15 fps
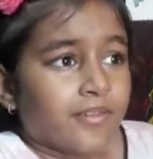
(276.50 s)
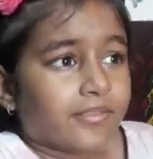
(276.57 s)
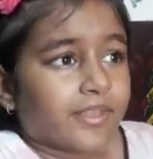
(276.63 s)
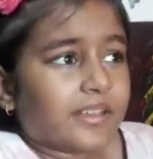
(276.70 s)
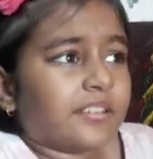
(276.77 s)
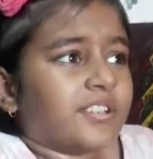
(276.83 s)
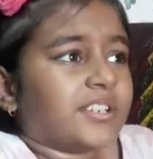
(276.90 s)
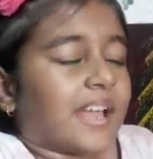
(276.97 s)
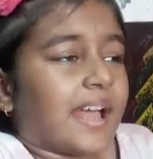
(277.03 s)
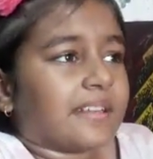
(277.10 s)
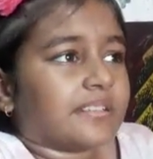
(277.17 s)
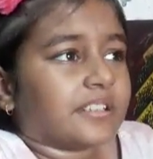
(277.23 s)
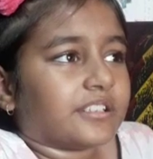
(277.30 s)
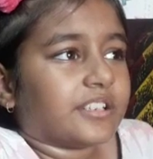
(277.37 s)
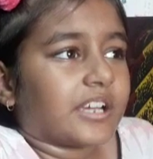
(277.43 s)
Then she
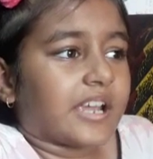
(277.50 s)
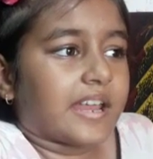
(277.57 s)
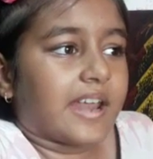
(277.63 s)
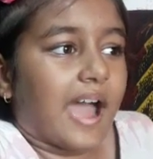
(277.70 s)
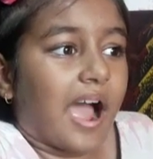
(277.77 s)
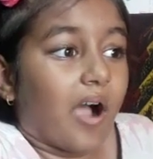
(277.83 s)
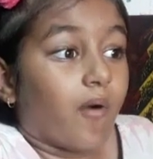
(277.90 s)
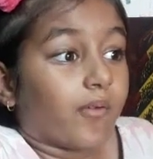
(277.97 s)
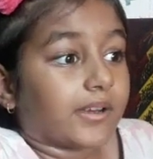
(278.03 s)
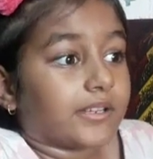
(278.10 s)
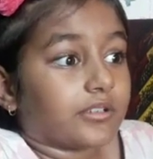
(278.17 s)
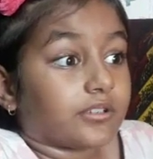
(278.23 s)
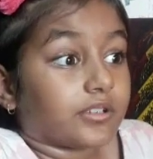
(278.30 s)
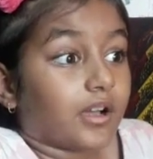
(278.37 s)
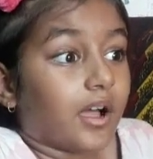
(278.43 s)
asked the chicken, How are
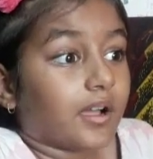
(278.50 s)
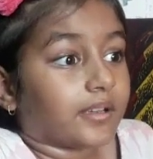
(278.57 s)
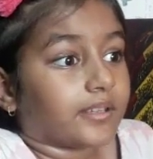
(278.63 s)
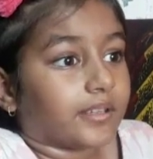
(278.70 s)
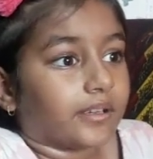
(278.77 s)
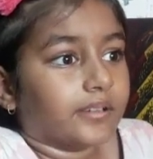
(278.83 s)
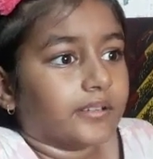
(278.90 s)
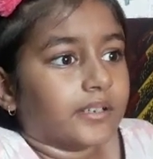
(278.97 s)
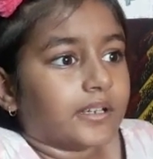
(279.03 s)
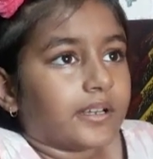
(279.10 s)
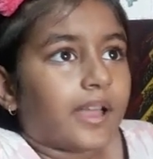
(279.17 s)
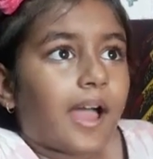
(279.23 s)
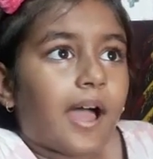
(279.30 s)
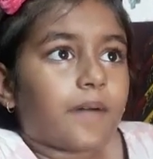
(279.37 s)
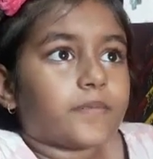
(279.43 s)
you talking?
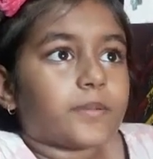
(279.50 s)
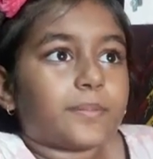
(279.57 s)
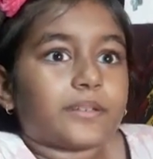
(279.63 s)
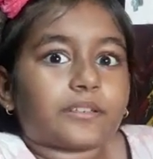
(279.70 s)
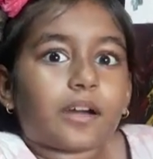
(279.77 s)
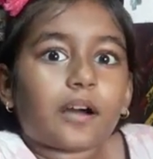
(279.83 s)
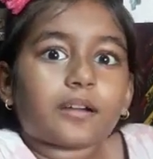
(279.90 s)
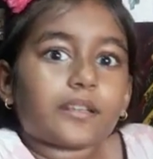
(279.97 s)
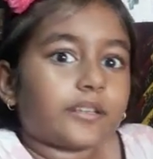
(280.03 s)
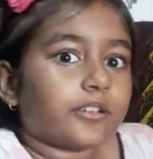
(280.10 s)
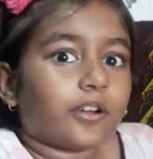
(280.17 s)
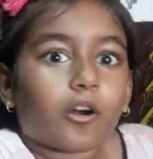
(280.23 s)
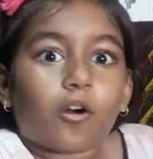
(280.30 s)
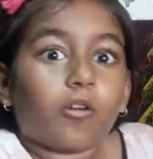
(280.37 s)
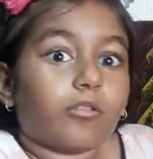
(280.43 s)
Have you been talking
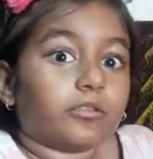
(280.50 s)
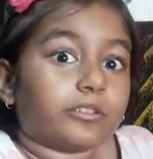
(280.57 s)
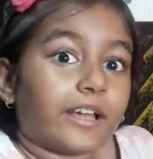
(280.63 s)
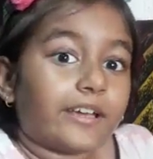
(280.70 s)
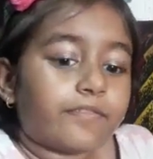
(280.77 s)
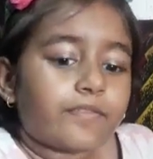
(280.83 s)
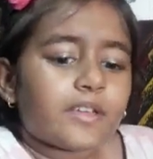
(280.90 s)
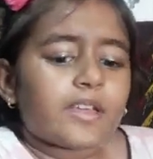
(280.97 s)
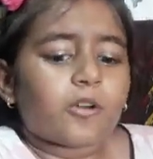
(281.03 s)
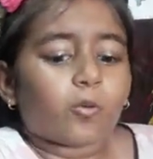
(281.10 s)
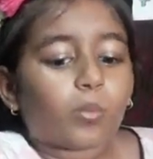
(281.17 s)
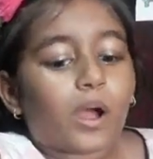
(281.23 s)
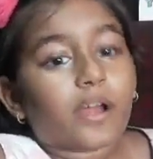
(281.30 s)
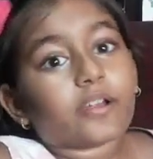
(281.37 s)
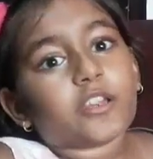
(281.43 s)
your whole life?
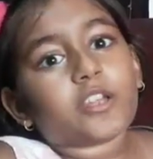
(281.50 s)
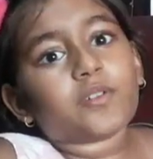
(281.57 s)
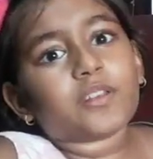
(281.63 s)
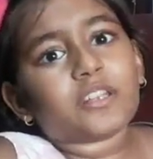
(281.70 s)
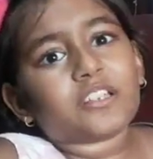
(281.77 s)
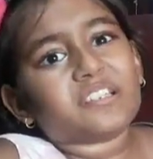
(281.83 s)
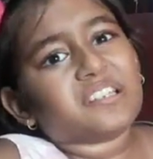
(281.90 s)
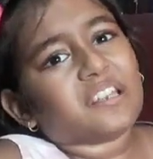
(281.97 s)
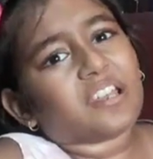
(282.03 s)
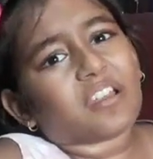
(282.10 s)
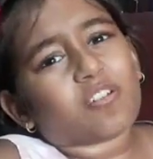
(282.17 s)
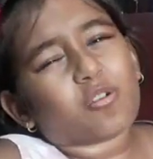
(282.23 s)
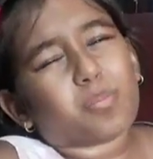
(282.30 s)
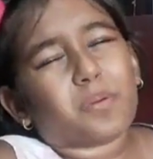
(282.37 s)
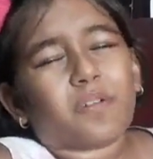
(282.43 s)
Why are you in the chicken
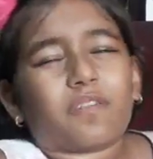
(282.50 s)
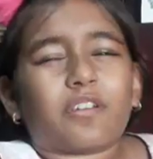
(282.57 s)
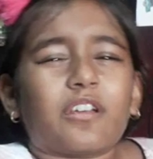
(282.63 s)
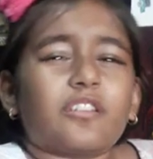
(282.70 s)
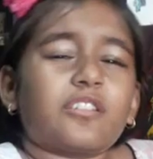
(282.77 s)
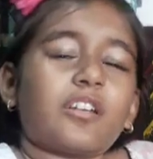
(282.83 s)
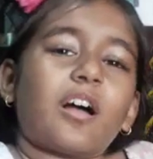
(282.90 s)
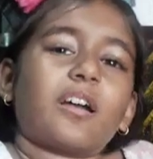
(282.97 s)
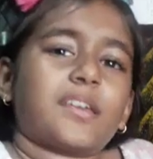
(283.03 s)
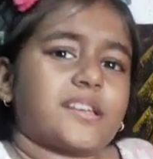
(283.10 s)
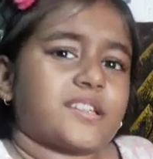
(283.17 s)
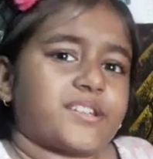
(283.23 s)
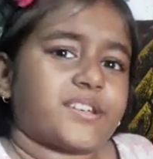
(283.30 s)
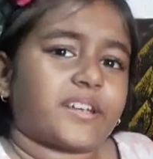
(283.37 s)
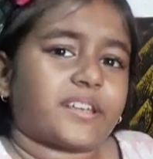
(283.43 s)
coop if you're
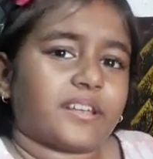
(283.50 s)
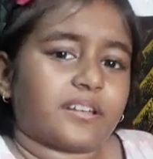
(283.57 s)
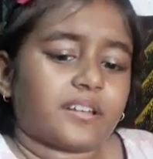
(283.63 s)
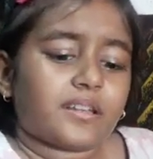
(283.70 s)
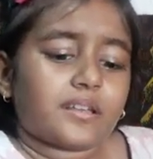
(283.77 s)
talking chicken?